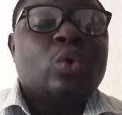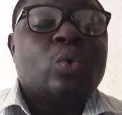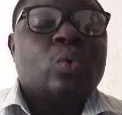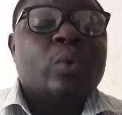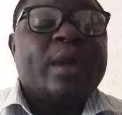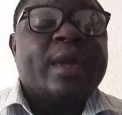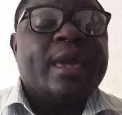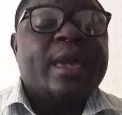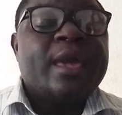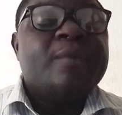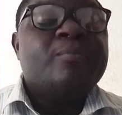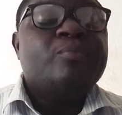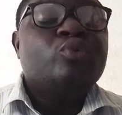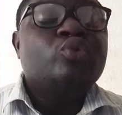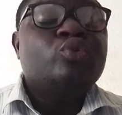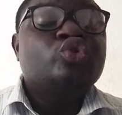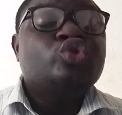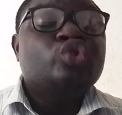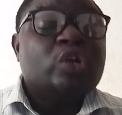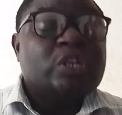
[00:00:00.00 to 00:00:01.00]
were
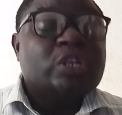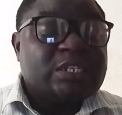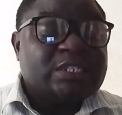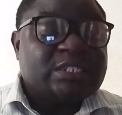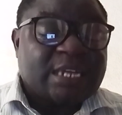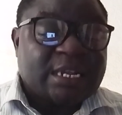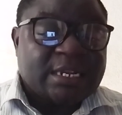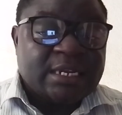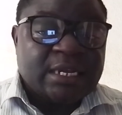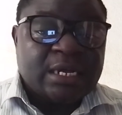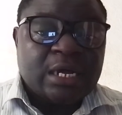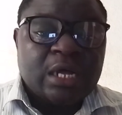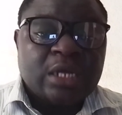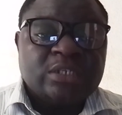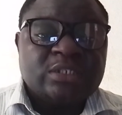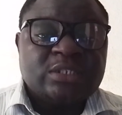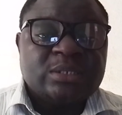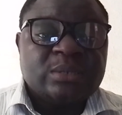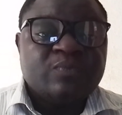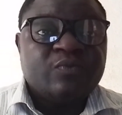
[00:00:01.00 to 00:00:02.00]
able to understand the
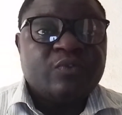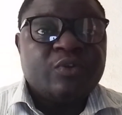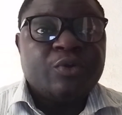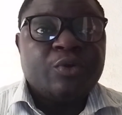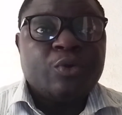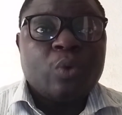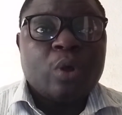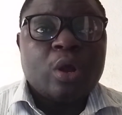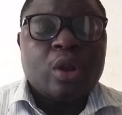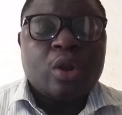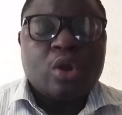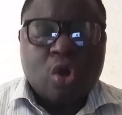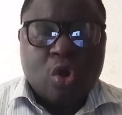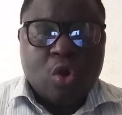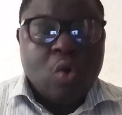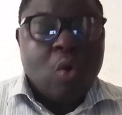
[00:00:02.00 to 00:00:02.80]
concept very well,